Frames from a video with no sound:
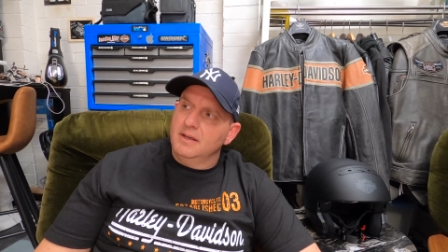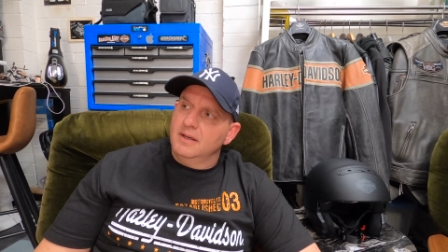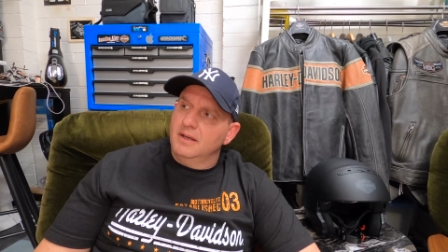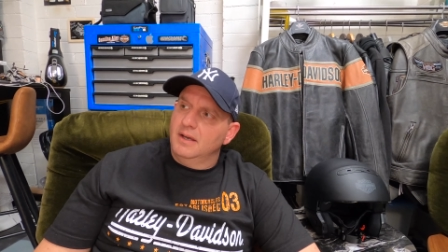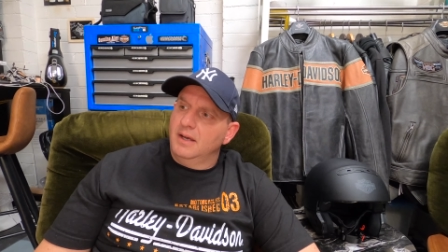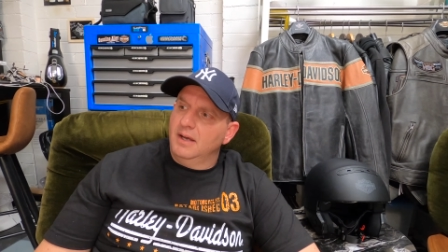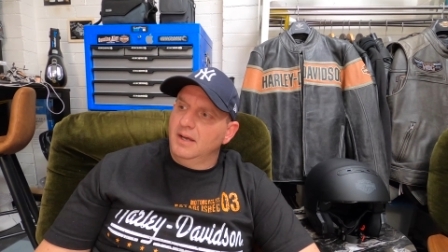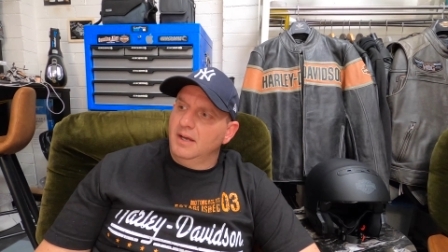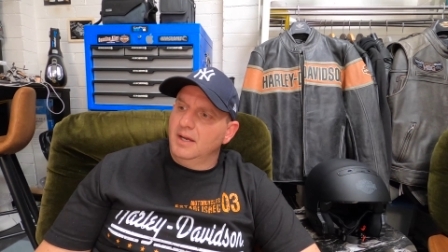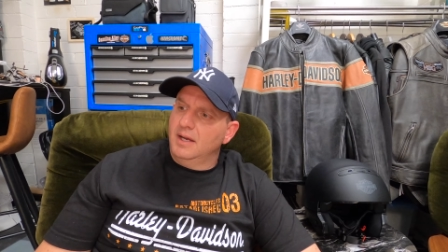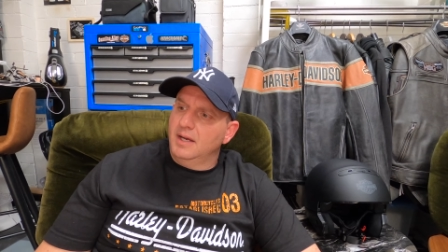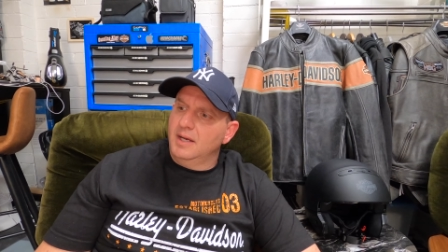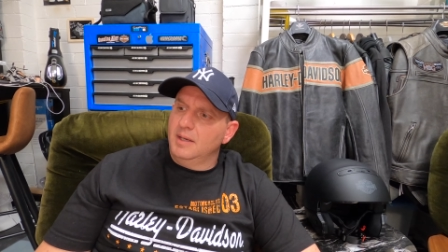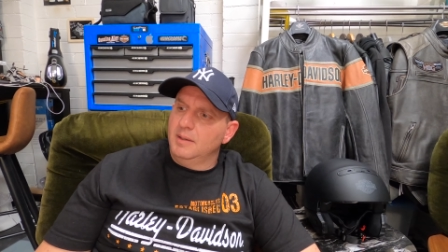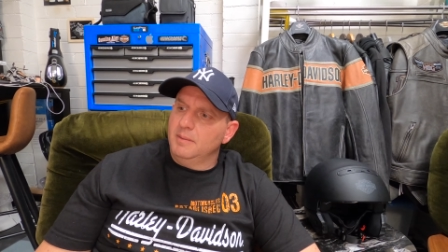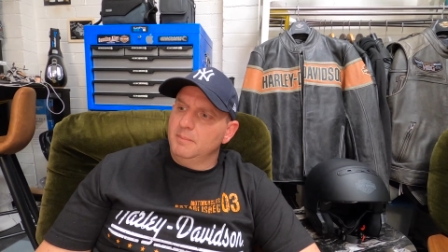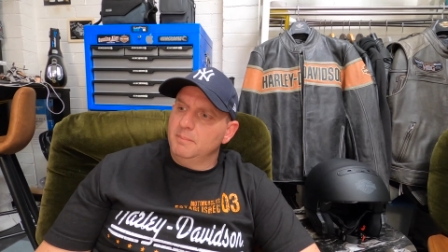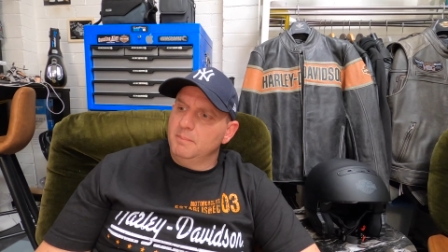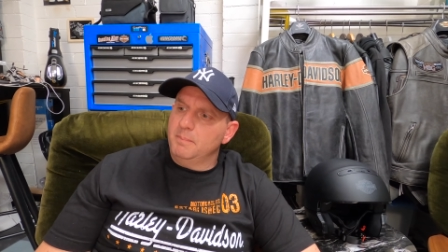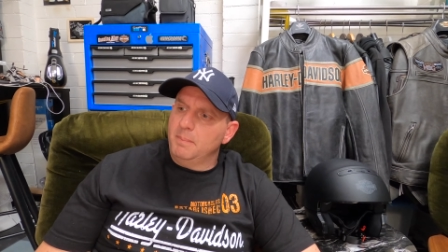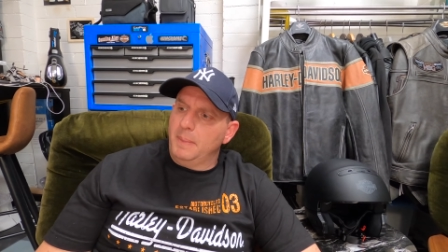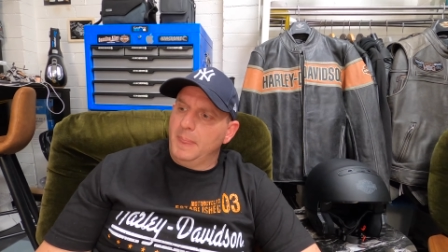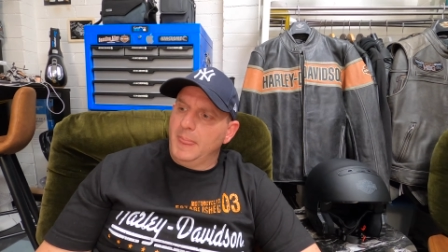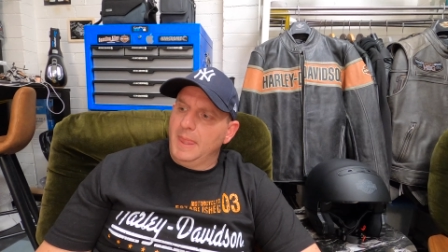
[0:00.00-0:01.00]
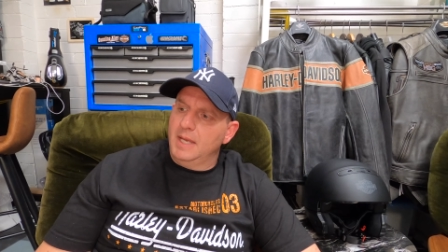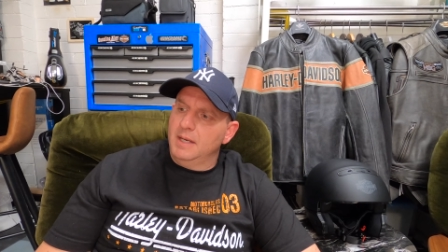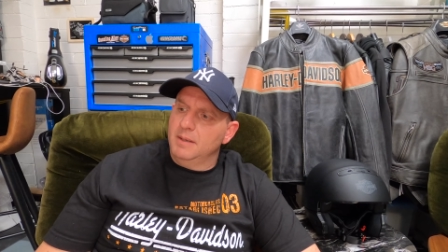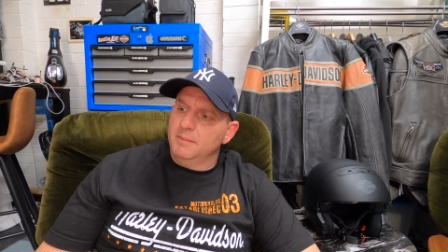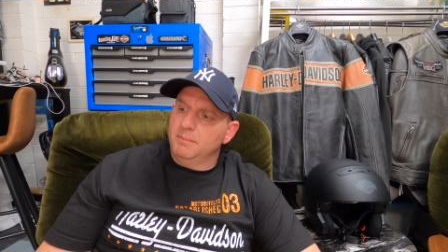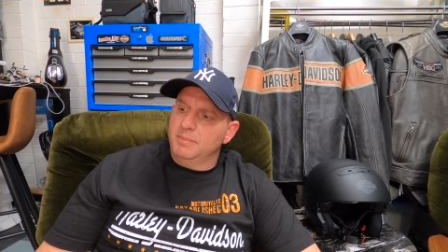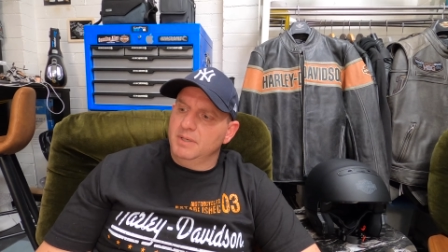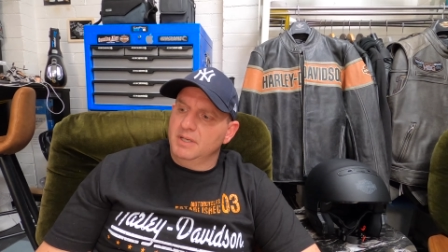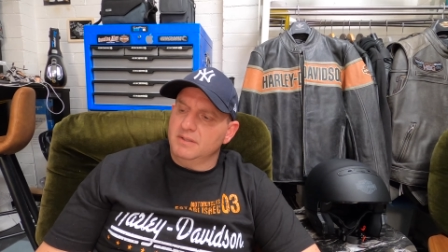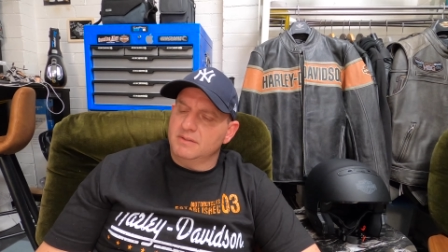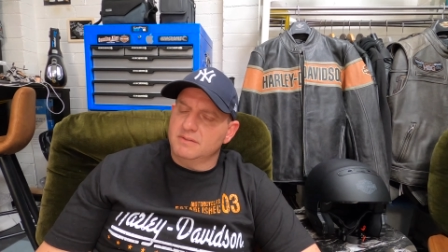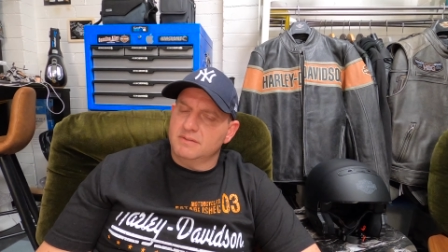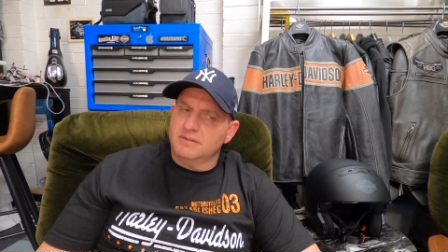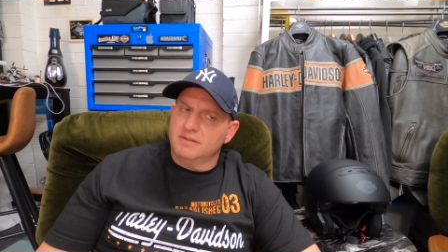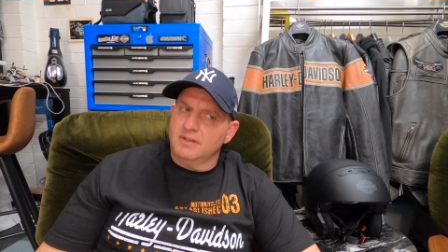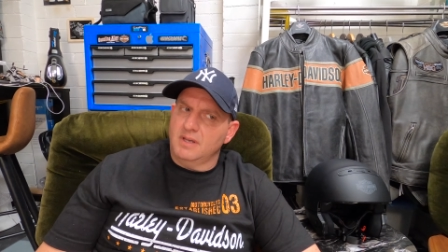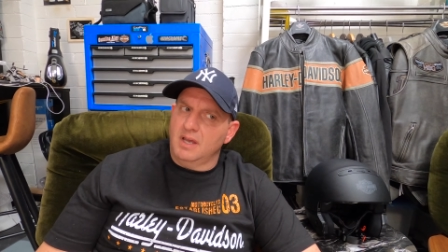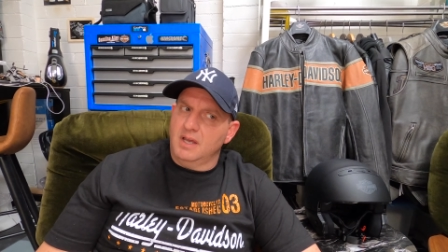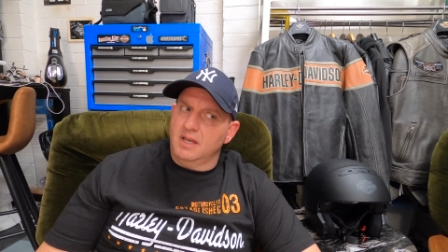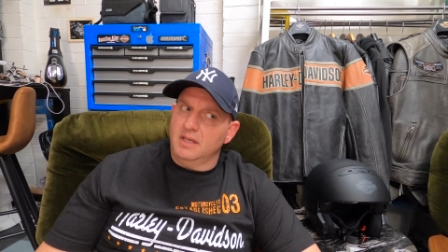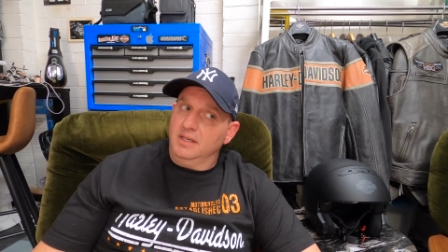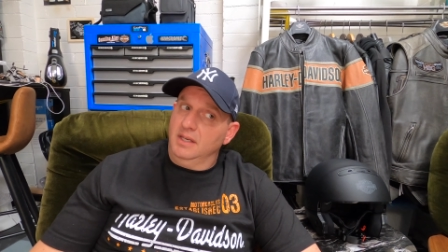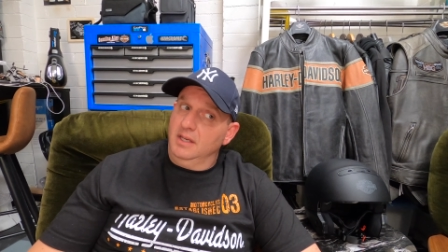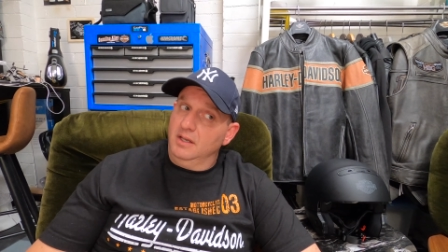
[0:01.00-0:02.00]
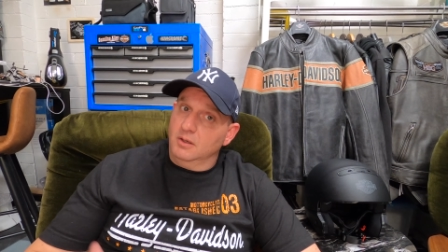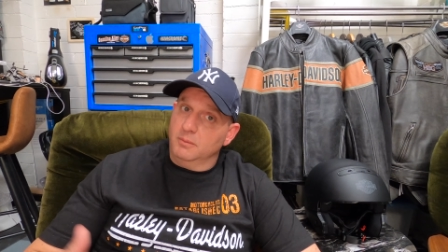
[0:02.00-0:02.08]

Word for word: Um, but uh, yeah,